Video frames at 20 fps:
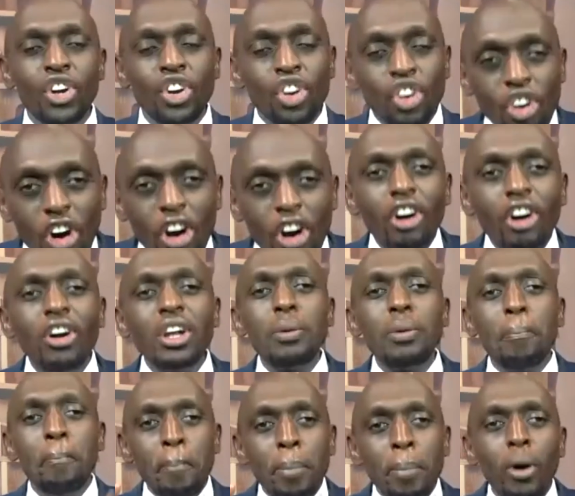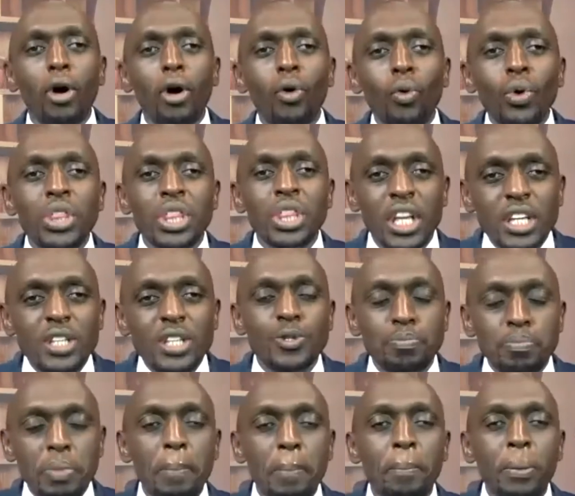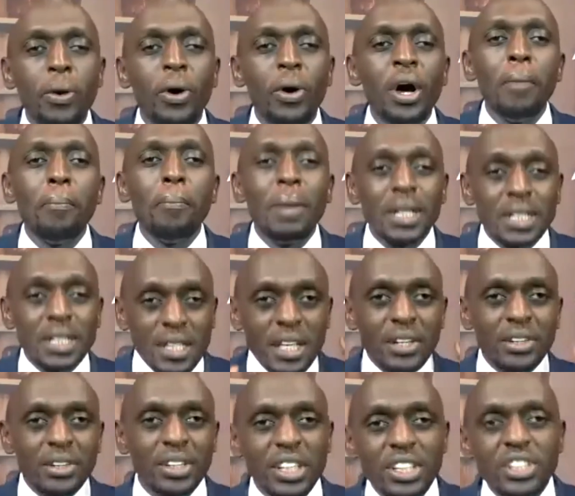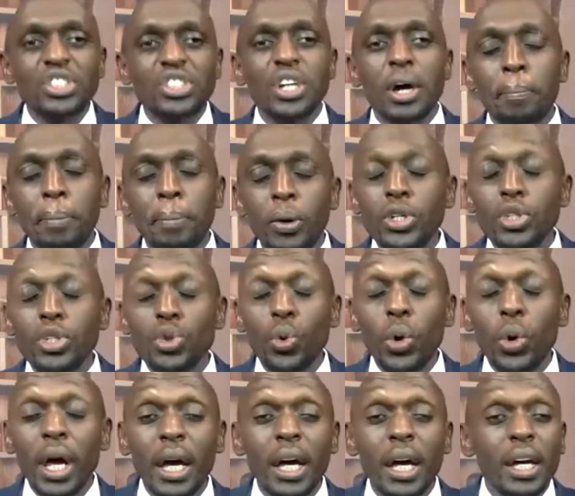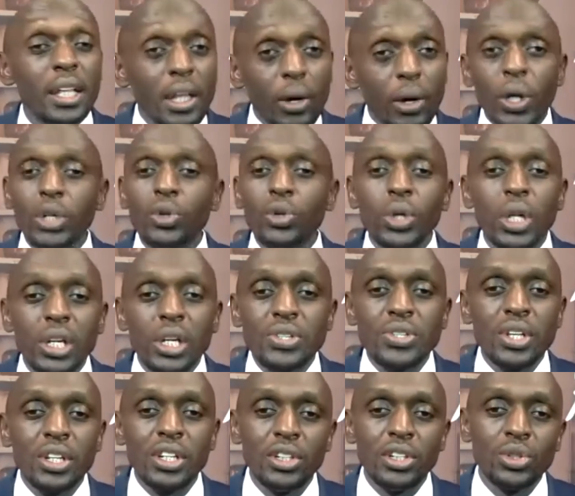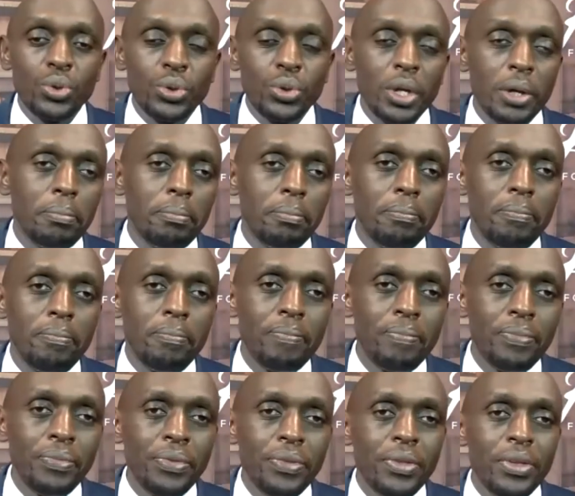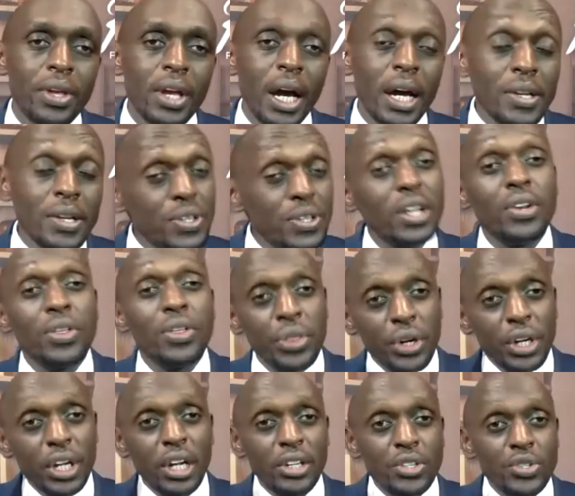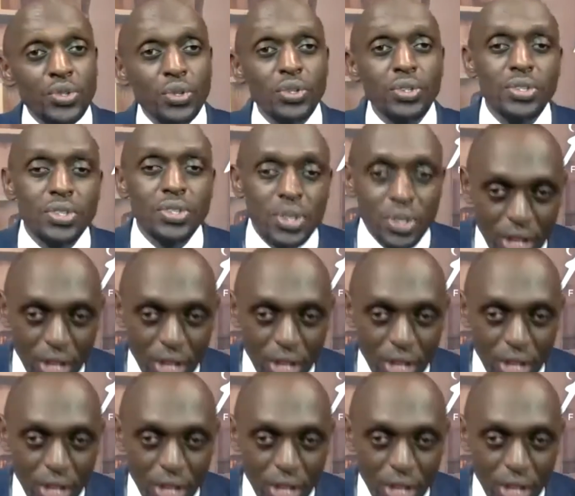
God bore with his people, but they reached a point where they were not listening to him. I said three lessons.